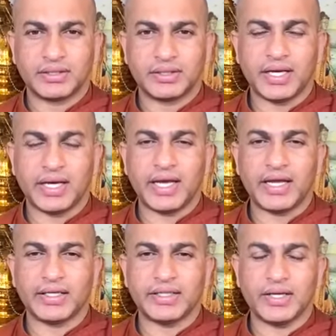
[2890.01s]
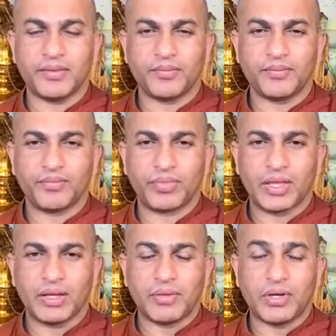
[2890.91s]
the energy
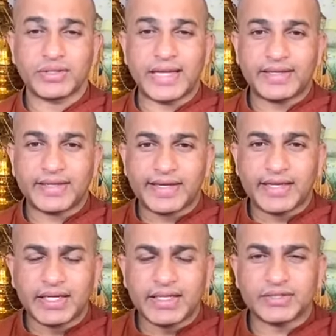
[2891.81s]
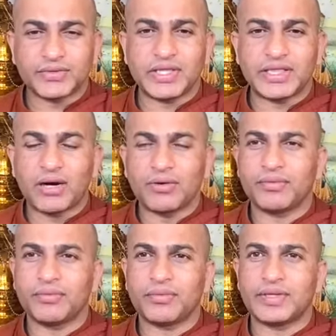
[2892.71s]
because that recognition without
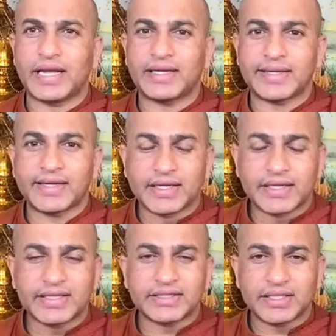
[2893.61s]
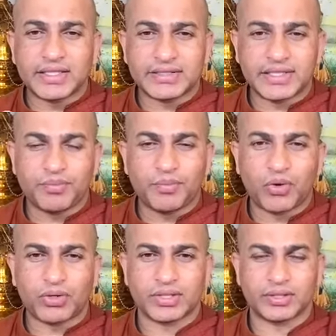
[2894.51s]
that recognition is the
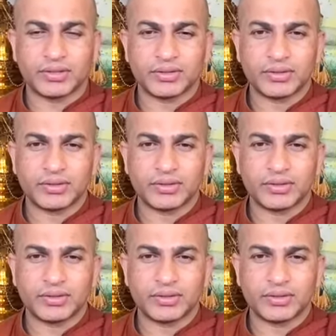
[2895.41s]
important